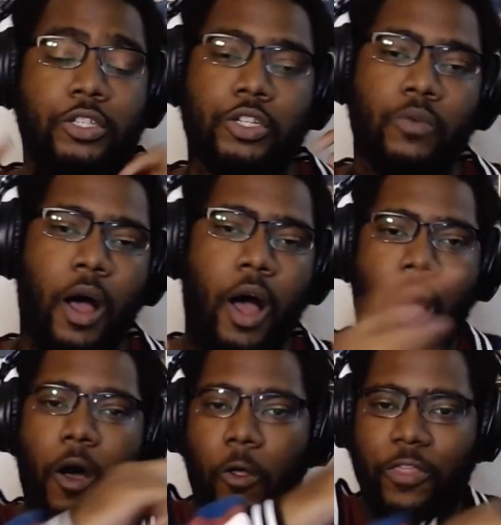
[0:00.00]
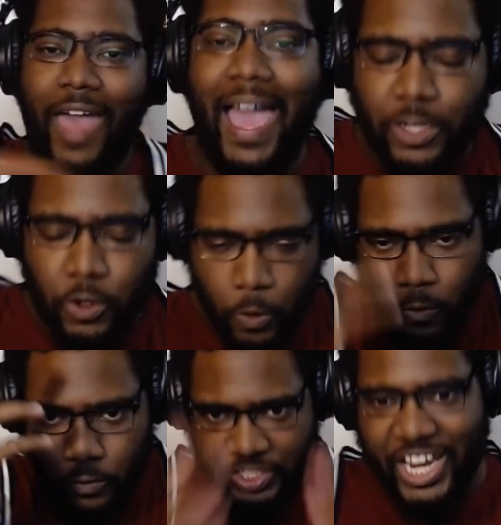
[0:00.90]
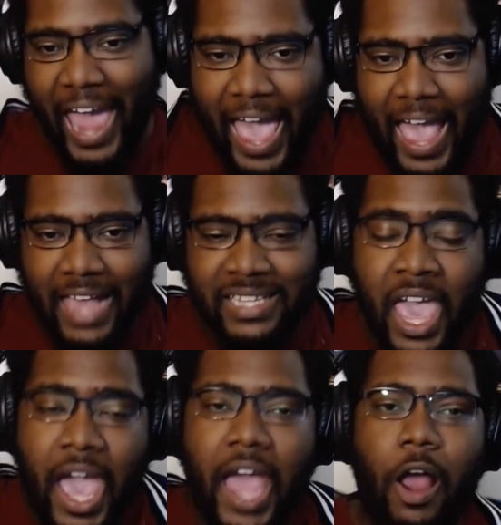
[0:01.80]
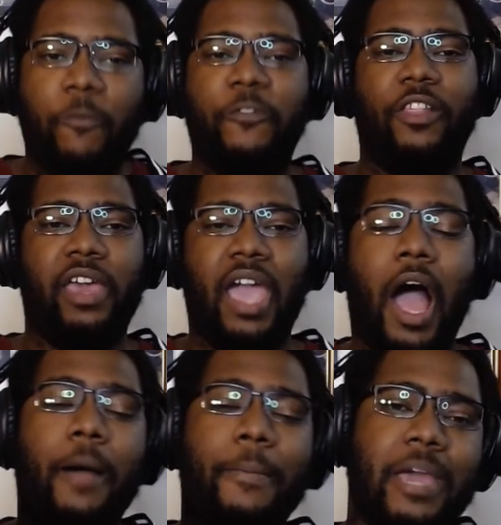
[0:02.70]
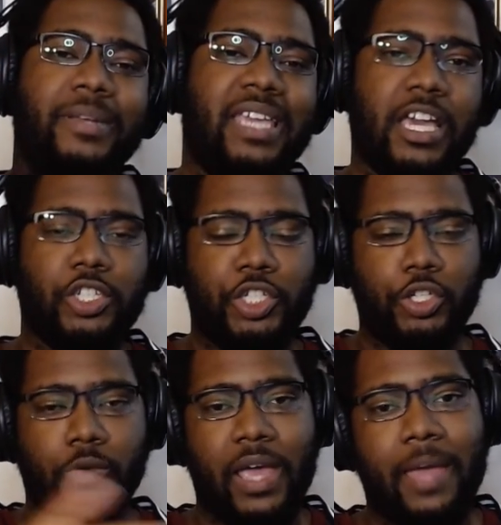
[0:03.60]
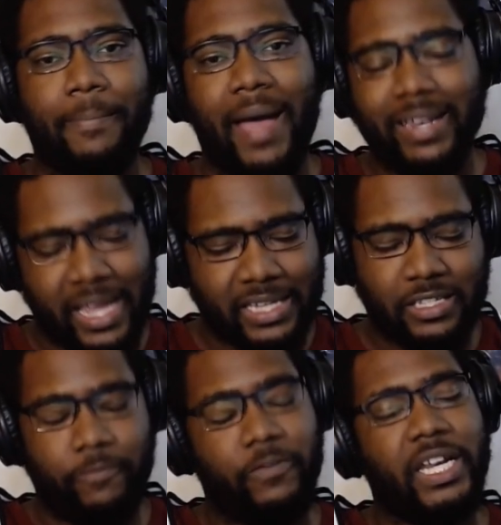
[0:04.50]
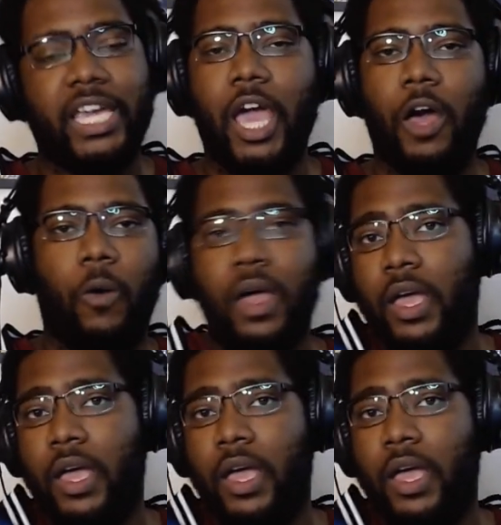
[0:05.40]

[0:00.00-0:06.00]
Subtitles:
Do all that cool jazz, and hopefully I'll be able to catch you in my next video.